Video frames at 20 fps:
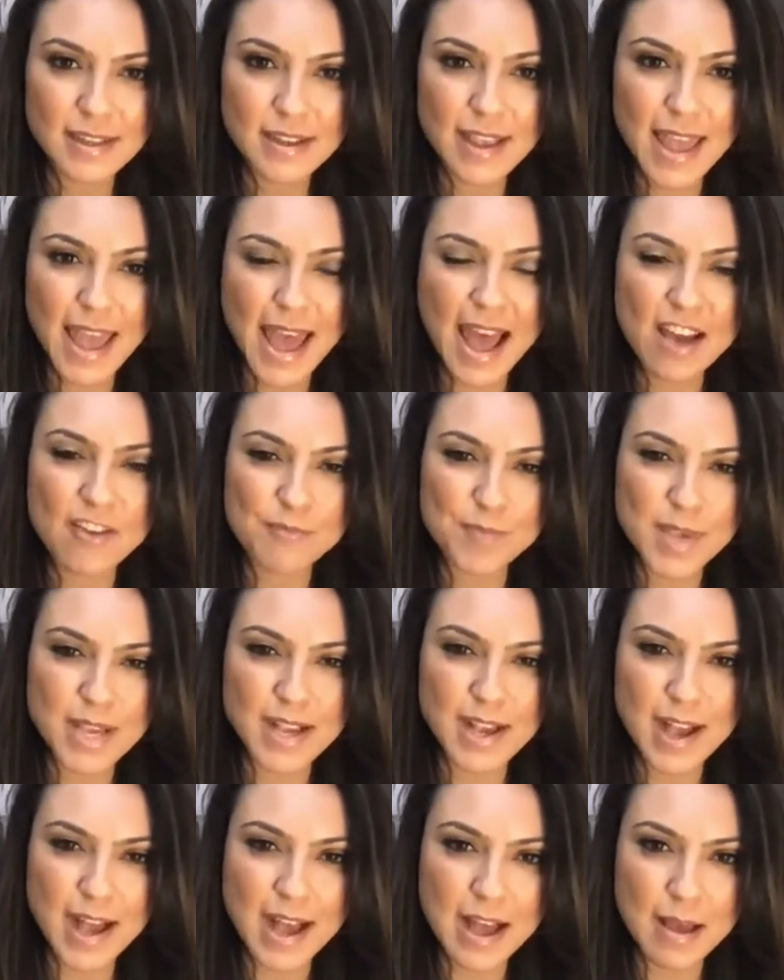have
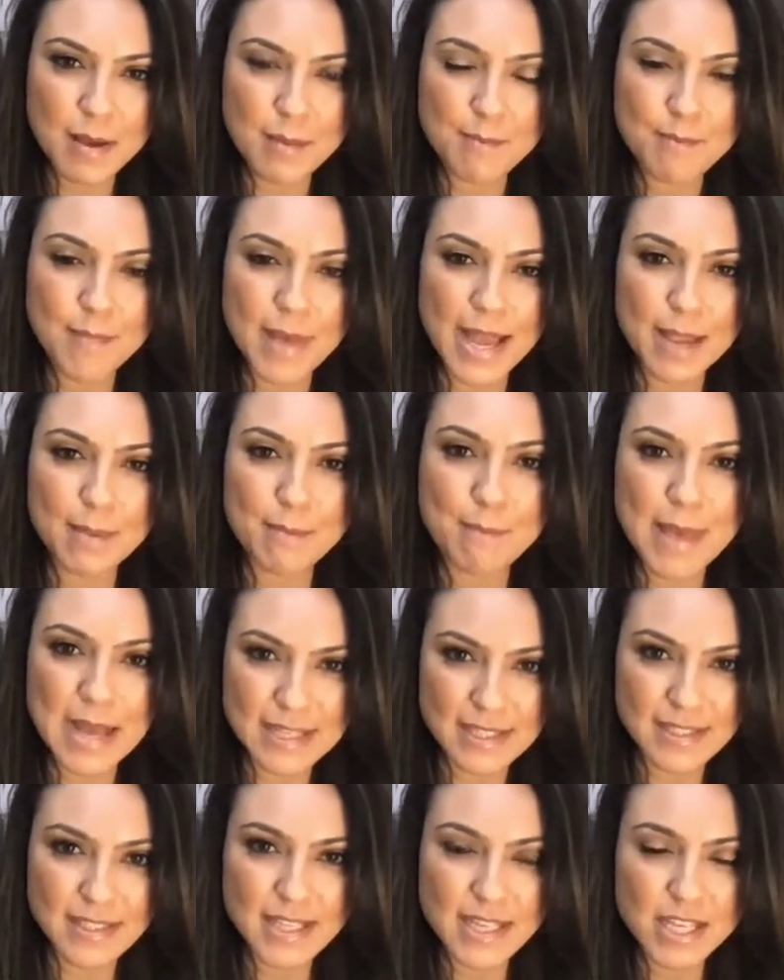become my
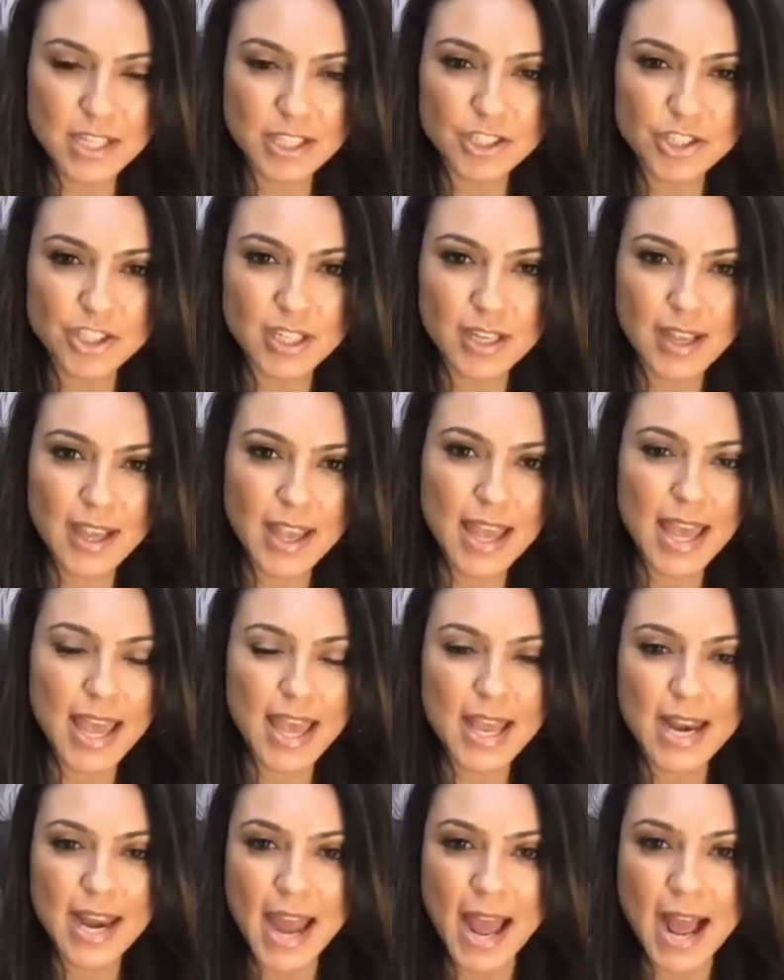message.
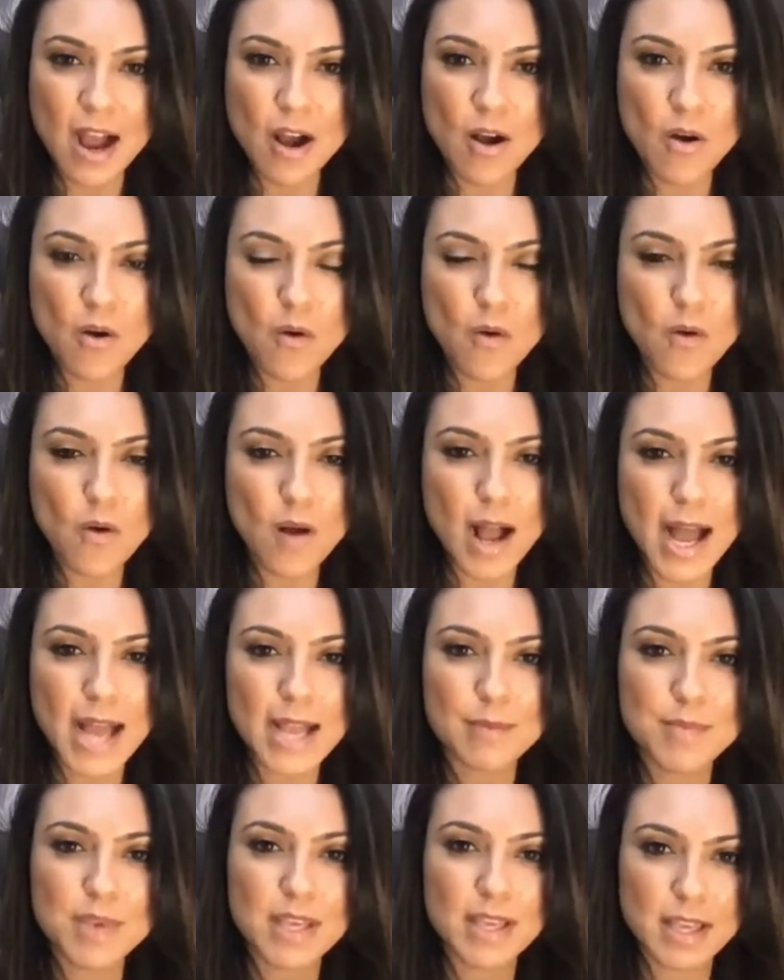And now
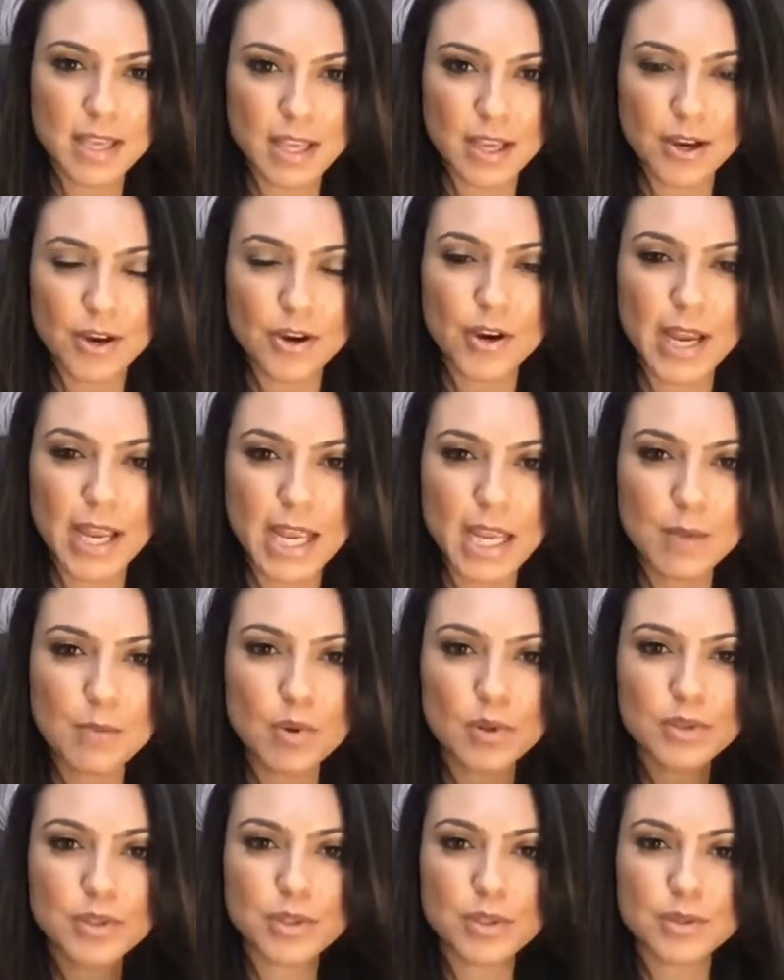I'm here
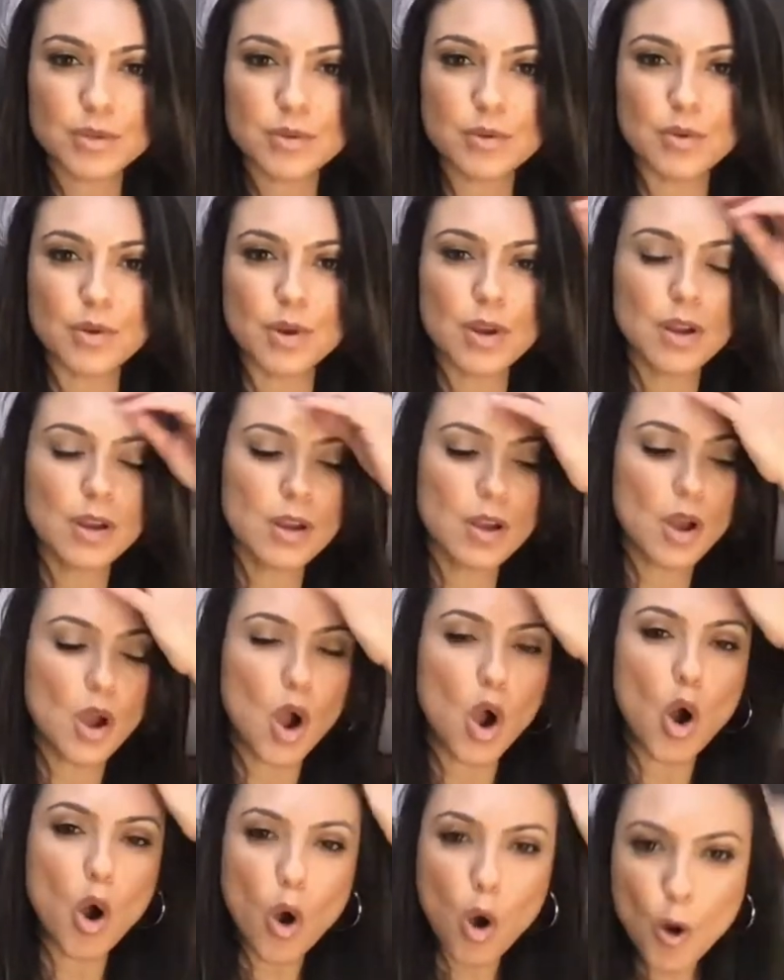able to
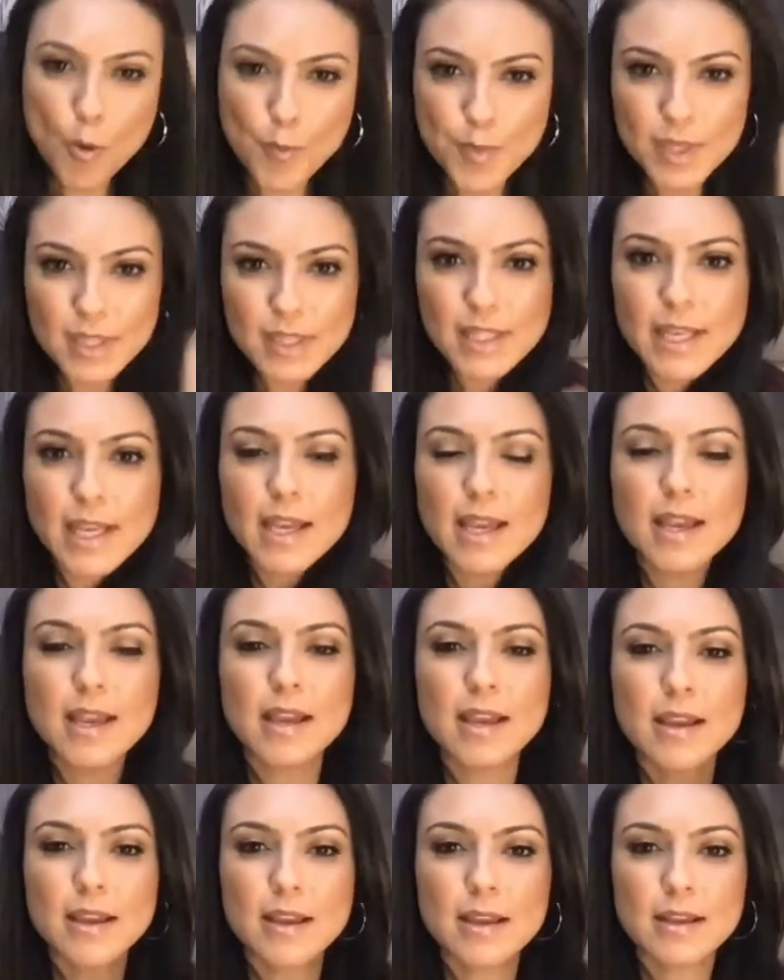openly
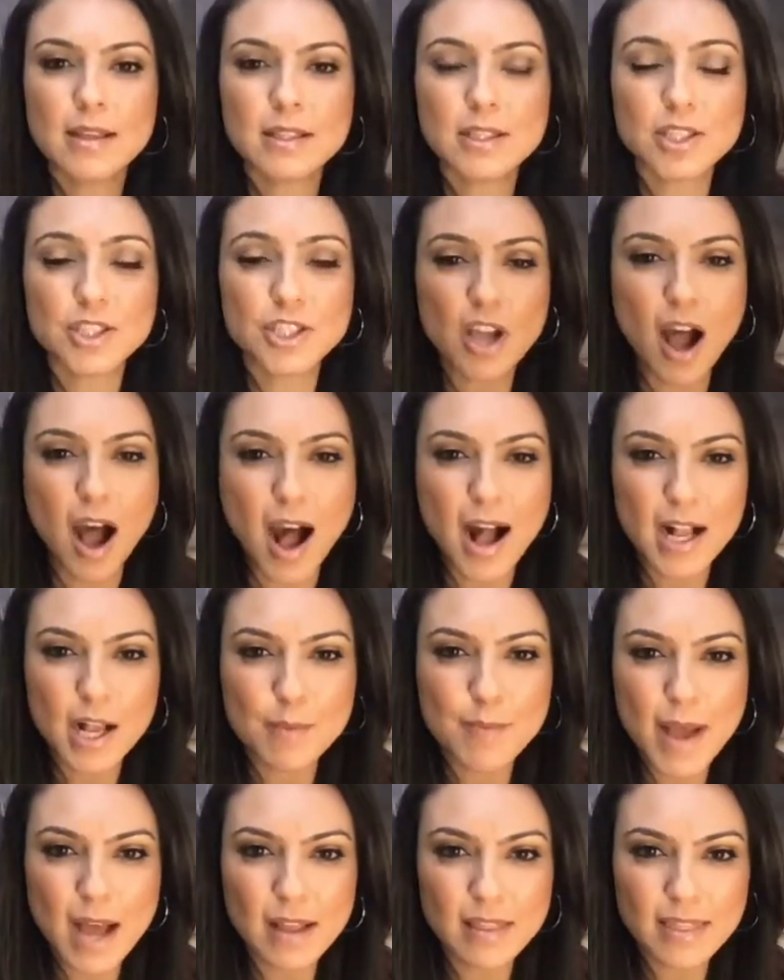talk
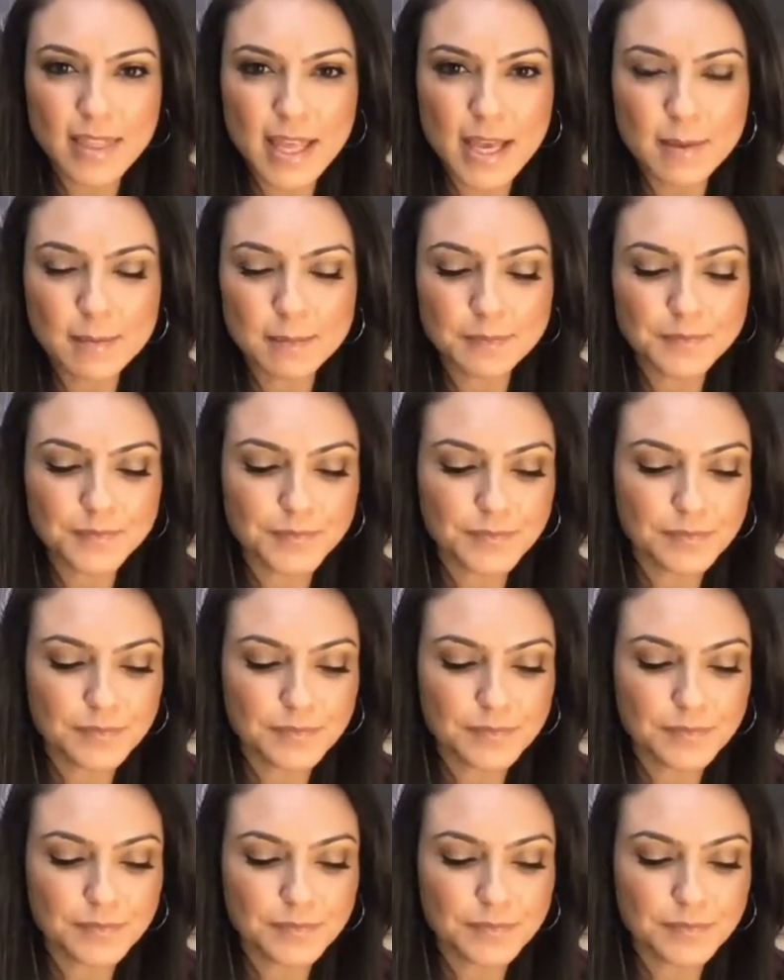about them